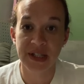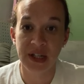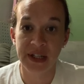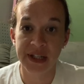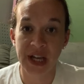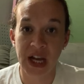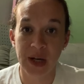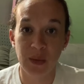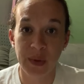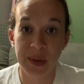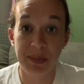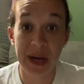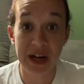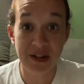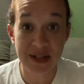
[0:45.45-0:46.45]
and I went
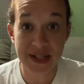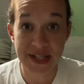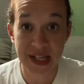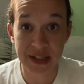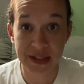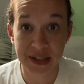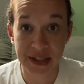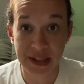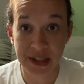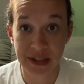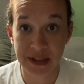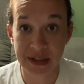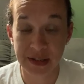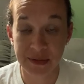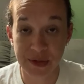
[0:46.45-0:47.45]
parasailing
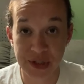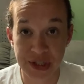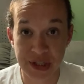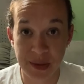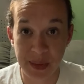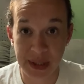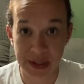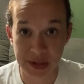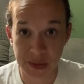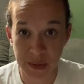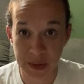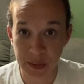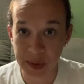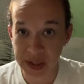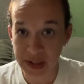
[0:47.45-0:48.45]
here in Virginia Beach, where
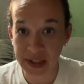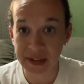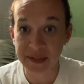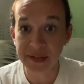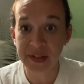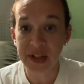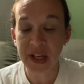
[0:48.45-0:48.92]
we live.